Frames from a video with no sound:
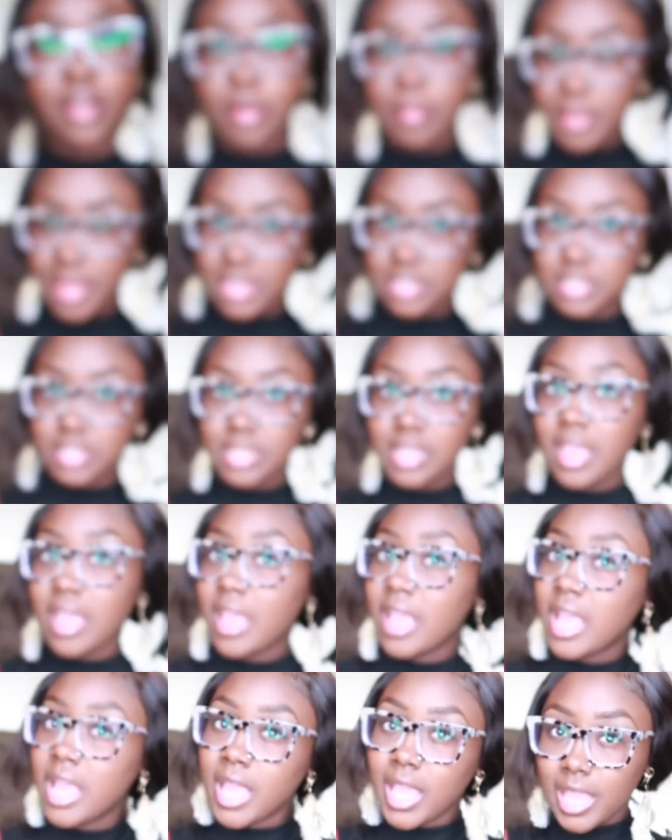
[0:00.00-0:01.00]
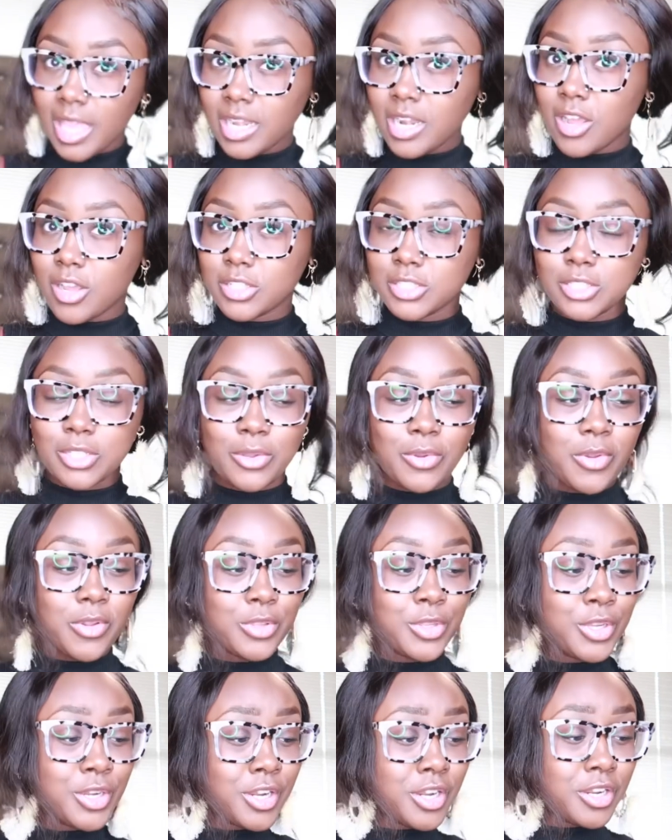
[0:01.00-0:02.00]
girl magic. And also,
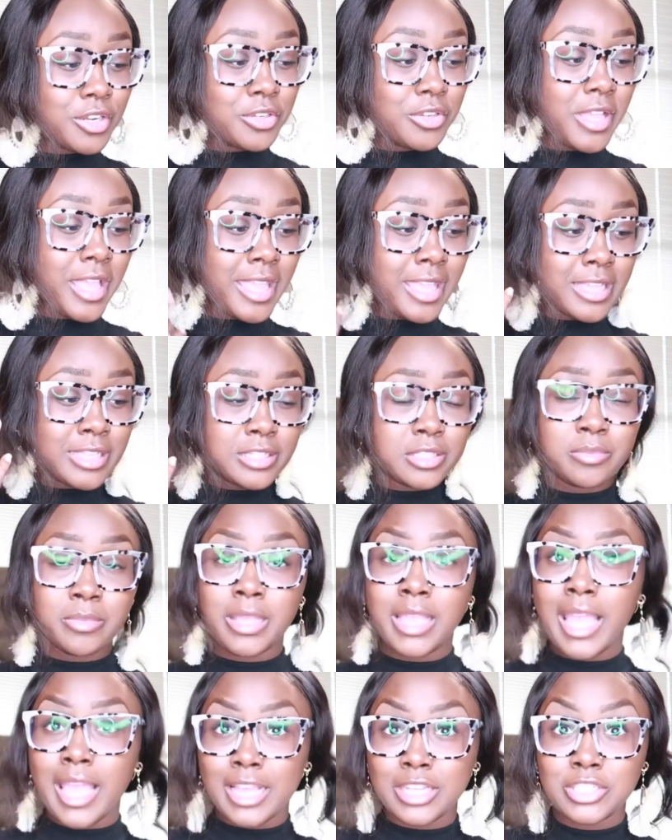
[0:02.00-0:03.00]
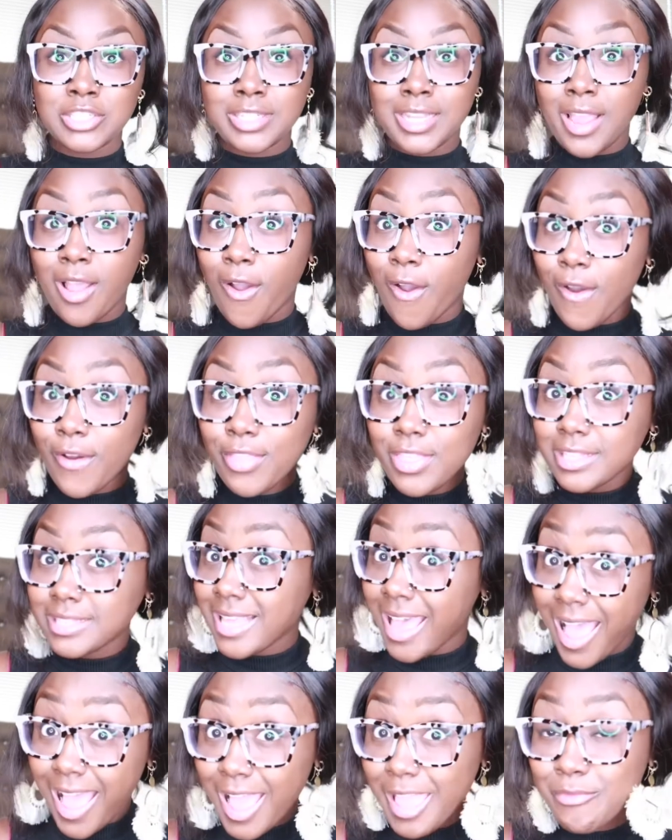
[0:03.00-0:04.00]
your girl hands be ashy all the
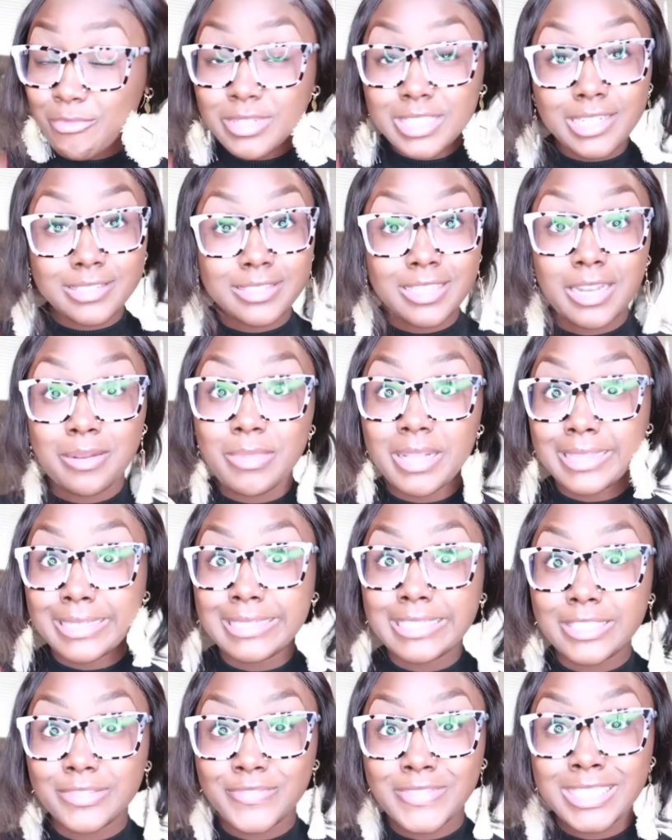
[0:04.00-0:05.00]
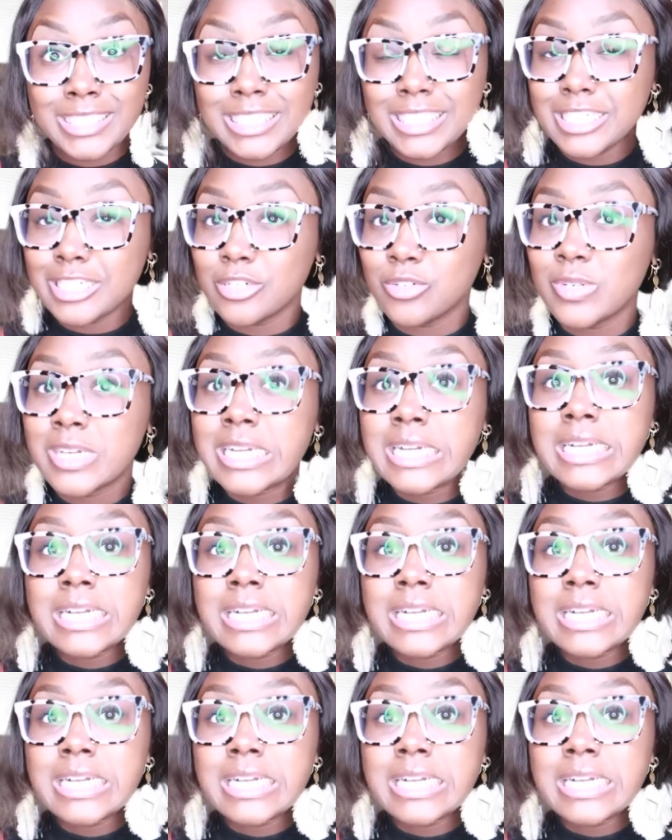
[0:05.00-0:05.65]
time, which I said in my last video.